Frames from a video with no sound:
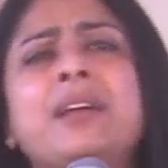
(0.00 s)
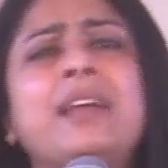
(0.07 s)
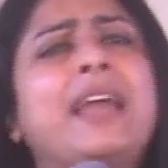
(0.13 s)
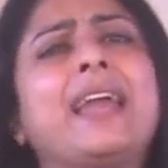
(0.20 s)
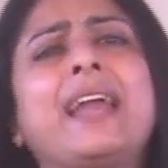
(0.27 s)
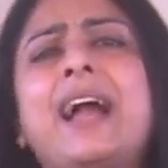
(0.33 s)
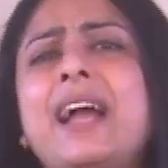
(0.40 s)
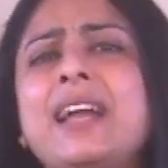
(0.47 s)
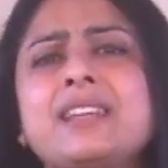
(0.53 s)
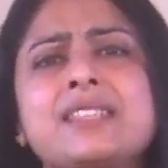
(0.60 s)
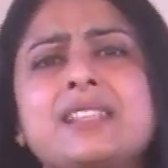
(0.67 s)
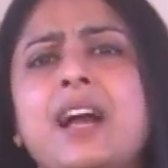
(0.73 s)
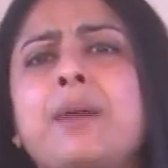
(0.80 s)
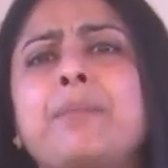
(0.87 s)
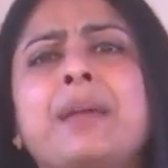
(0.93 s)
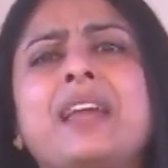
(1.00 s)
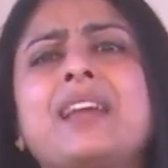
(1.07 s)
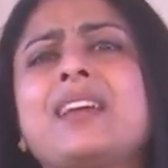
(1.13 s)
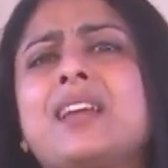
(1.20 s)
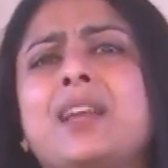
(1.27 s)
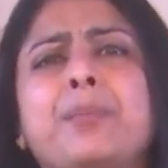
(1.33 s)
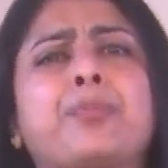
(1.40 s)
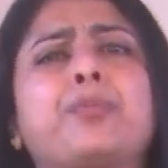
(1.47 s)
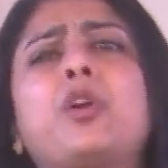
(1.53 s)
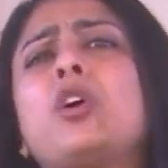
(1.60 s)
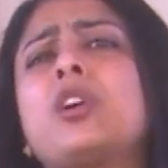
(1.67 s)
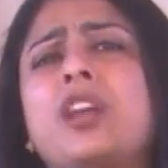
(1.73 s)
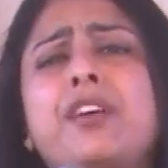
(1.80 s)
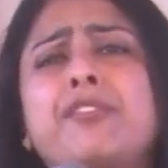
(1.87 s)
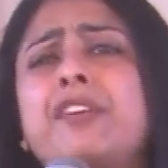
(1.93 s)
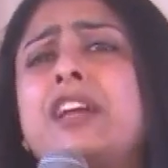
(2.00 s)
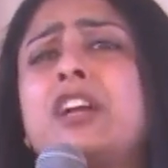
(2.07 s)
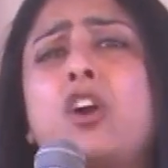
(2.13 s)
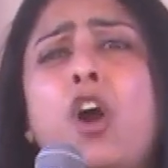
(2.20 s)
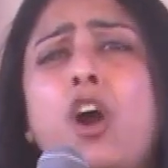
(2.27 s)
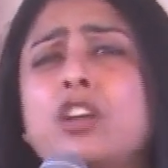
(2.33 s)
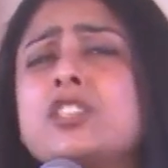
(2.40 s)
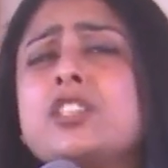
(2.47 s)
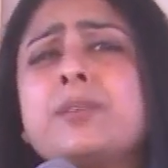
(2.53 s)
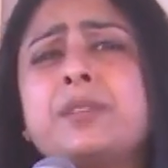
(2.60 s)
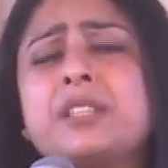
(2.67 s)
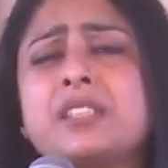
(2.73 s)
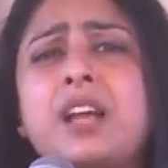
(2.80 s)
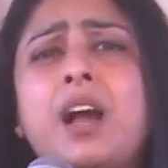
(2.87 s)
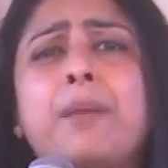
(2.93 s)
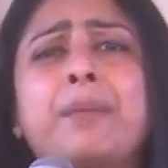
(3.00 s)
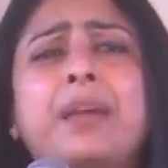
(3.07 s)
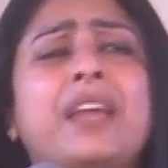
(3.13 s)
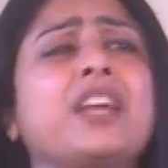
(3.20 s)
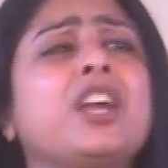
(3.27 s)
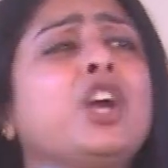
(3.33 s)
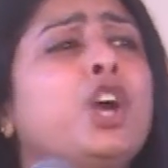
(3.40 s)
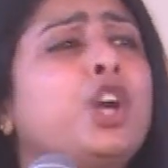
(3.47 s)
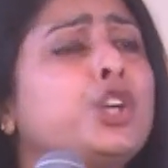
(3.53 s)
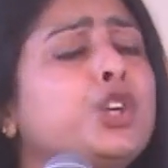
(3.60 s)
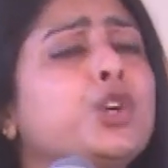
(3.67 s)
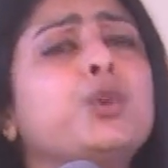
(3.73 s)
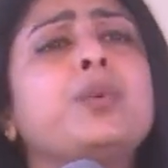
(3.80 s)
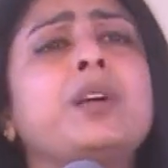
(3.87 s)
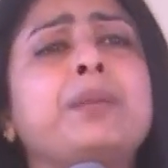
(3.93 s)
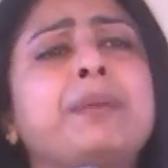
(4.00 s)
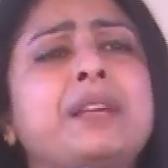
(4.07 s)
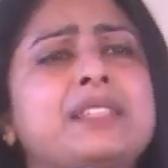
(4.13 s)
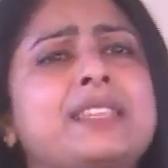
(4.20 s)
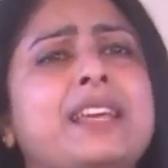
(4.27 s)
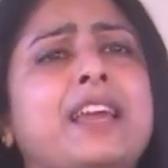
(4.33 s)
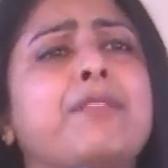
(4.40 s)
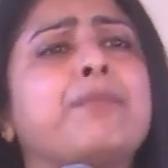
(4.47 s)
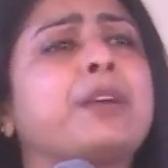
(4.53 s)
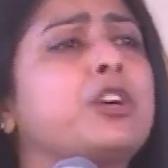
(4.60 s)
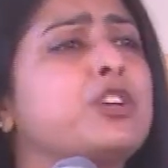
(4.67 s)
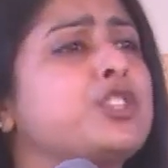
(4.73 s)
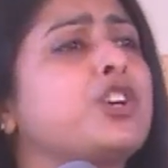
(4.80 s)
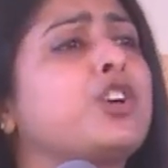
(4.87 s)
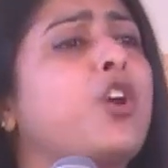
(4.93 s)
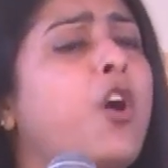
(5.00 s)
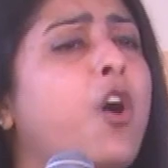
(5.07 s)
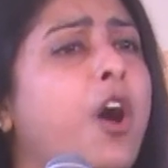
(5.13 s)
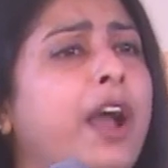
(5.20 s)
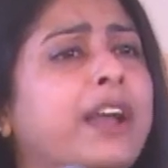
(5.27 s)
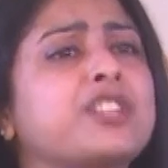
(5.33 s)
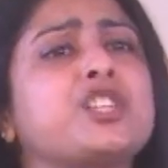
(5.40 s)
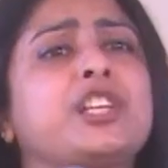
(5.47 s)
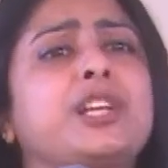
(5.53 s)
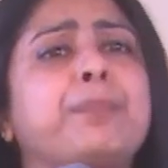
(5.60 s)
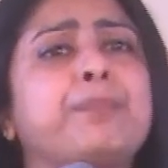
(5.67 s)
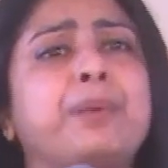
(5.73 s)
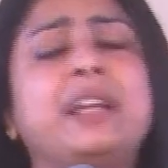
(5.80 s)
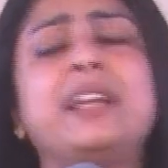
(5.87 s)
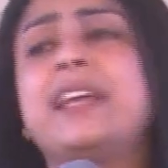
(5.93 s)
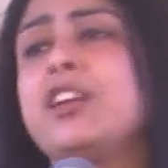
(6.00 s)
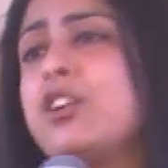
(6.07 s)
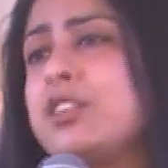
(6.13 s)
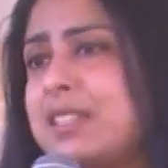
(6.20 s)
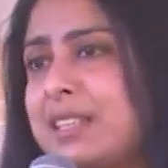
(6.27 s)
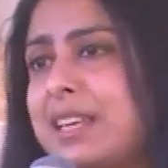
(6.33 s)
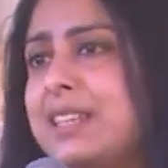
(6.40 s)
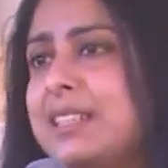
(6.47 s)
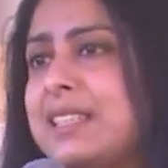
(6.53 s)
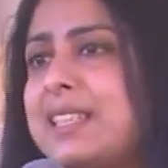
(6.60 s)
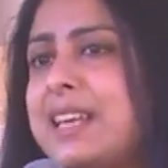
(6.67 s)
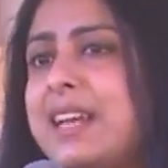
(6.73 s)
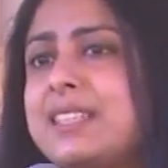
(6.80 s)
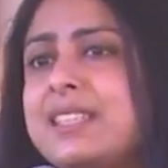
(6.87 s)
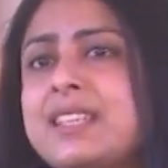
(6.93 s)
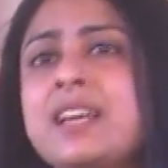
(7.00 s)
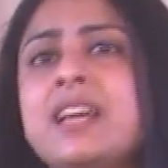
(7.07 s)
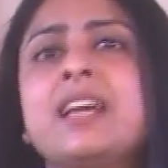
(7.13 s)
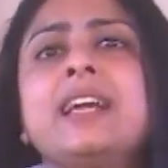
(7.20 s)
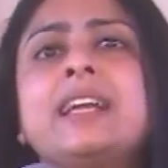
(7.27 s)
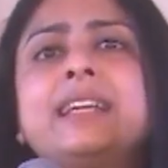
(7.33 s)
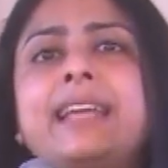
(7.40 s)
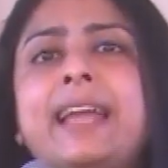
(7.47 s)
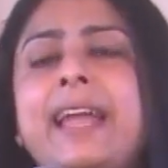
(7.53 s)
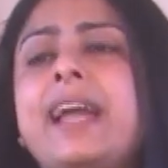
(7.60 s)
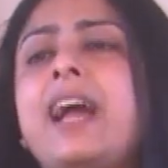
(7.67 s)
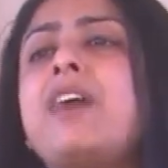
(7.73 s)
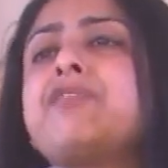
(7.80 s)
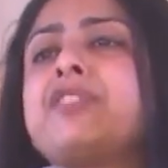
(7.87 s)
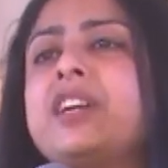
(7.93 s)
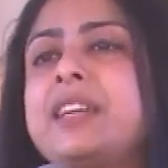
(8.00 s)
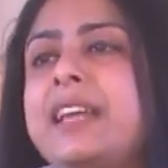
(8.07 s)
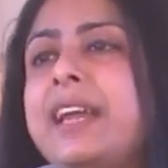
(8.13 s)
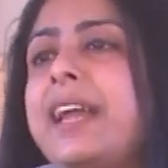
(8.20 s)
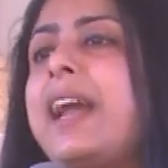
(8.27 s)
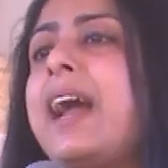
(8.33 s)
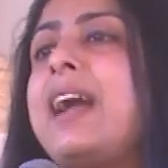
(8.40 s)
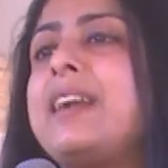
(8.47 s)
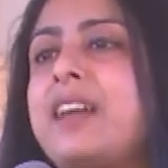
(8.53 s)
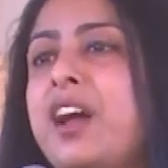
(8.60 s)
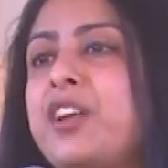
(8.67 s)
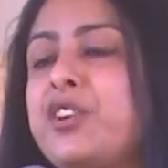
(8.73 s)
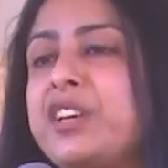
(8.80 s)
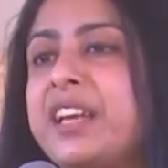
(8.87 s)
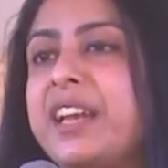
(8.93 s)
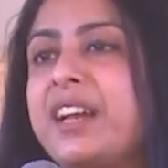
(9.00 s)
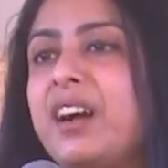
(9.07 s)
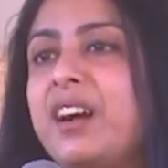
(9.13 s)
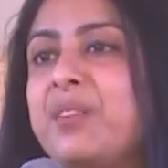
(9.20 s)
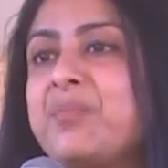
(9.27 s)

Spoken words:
AI is coming, cryptographic quantum is coming. You will be safe because you're actually building your skill sets day after day at 100 Giga.